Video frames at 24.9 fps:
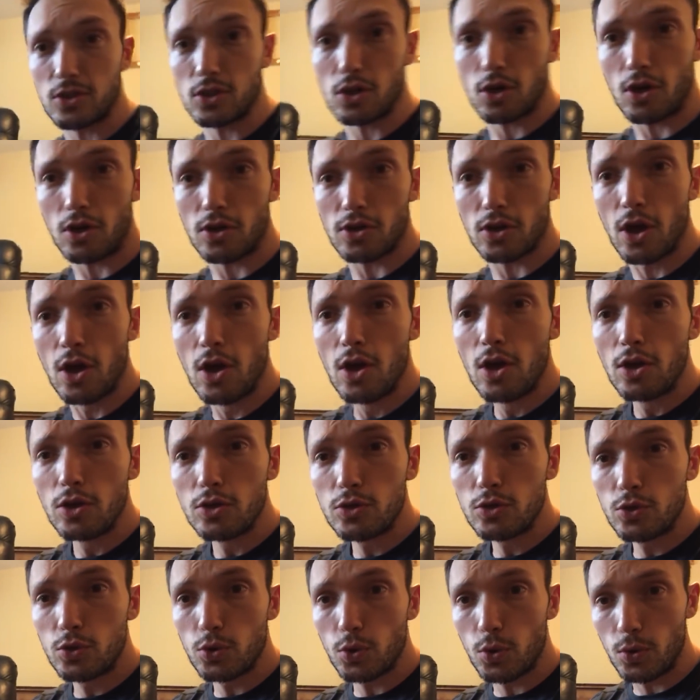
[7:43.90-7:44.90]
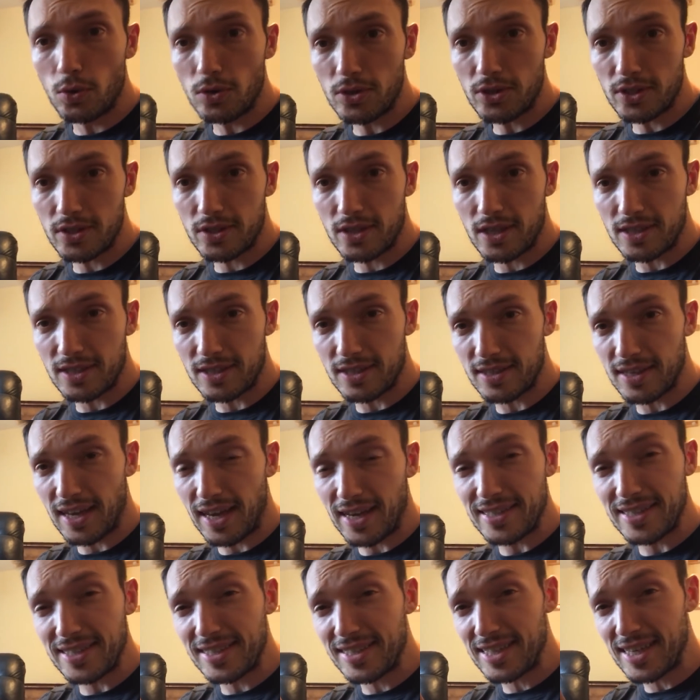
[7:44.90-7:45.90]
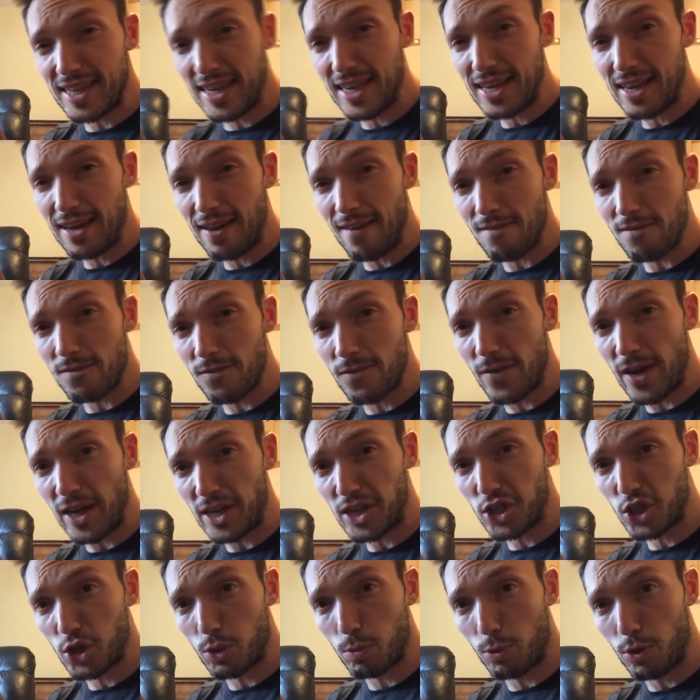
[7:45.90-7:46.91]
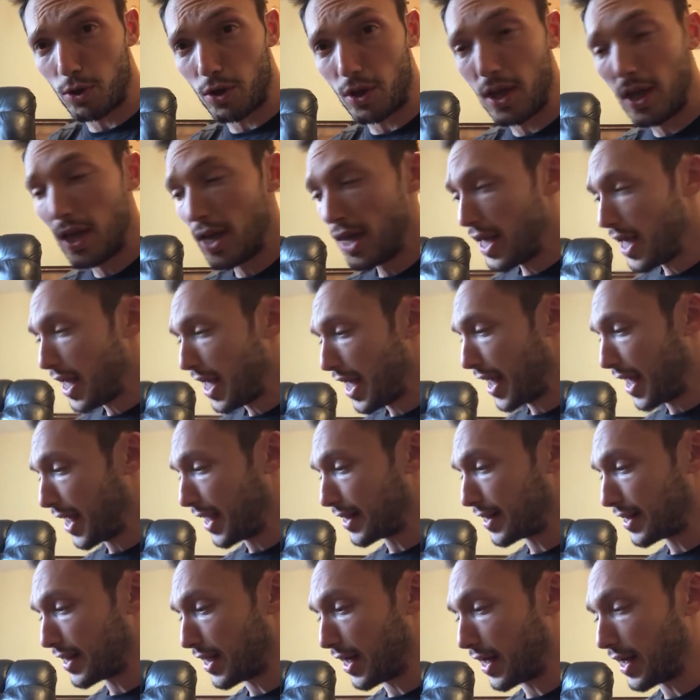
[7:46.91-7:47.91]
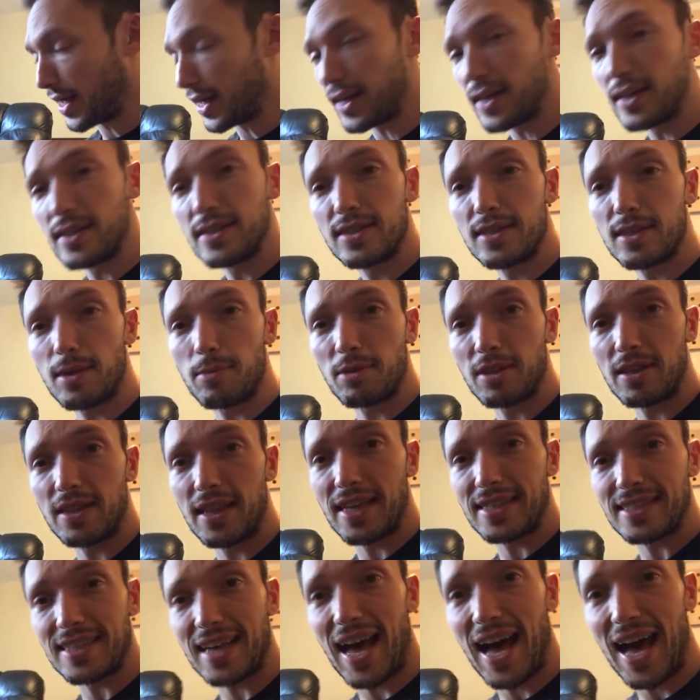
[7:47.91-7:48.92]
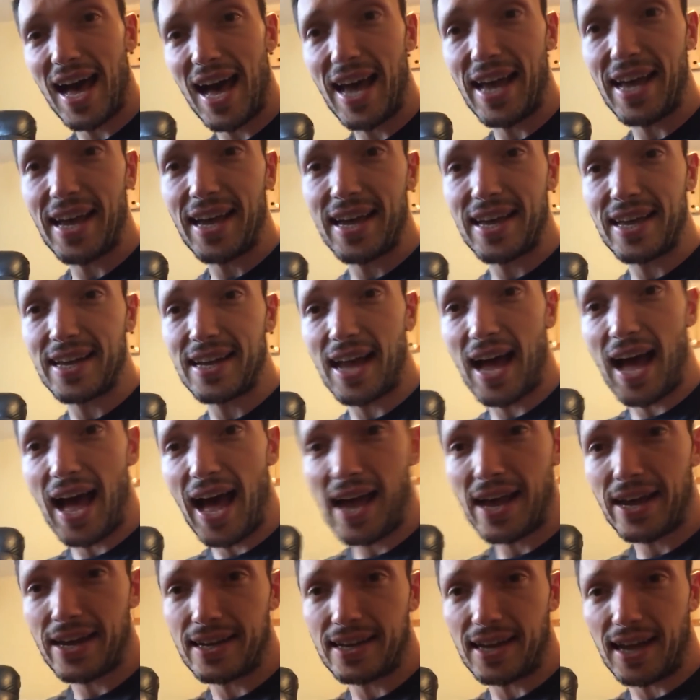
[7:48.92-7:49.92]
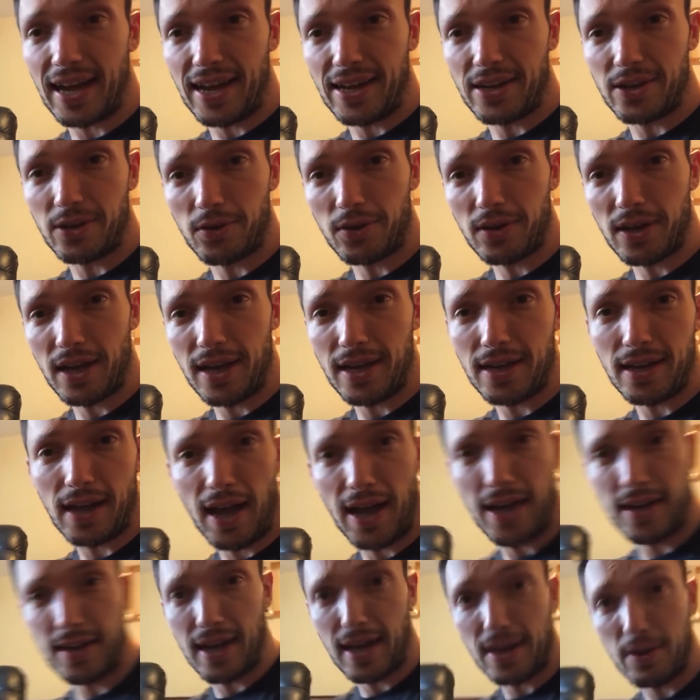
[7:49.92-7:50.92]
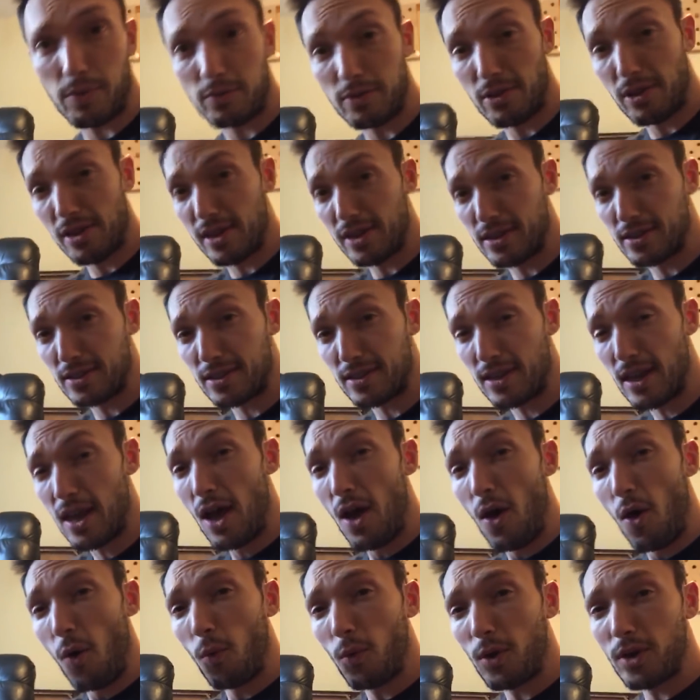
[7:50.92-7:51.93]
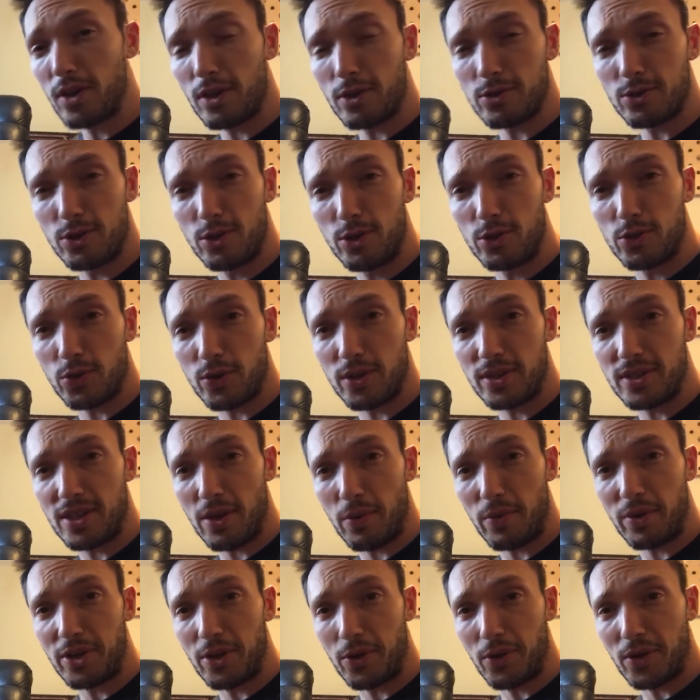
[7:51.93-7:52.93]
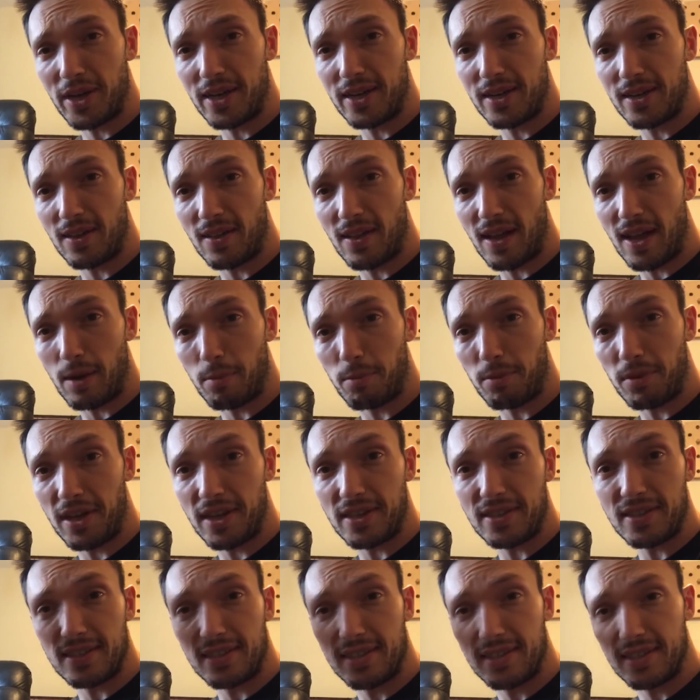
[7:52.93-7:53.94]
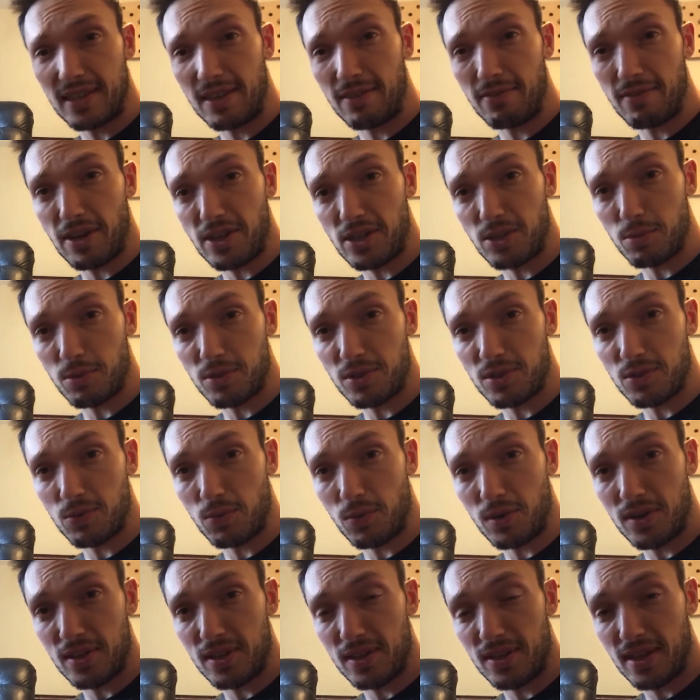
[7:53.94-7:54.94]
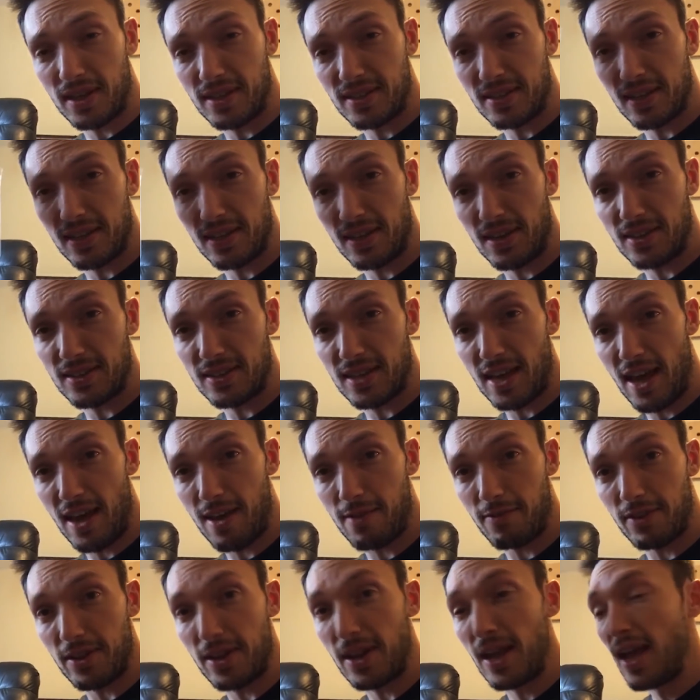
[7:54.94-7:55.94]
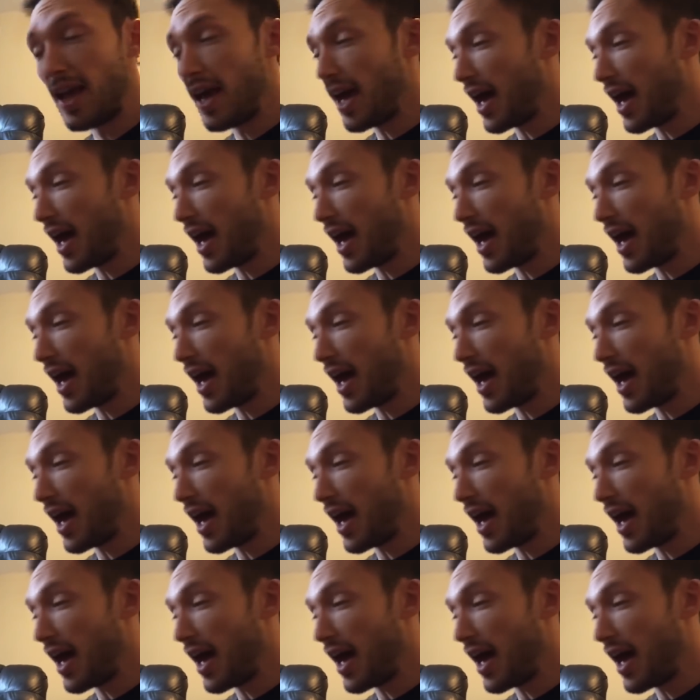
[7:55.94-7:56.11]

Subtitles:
is called dulse. This is a sea vegetable, and something that's high in iodine, okay? And iodine is one of those nutrients that we don't get in a lot of places. Sea vegetables is one of the things that does have it.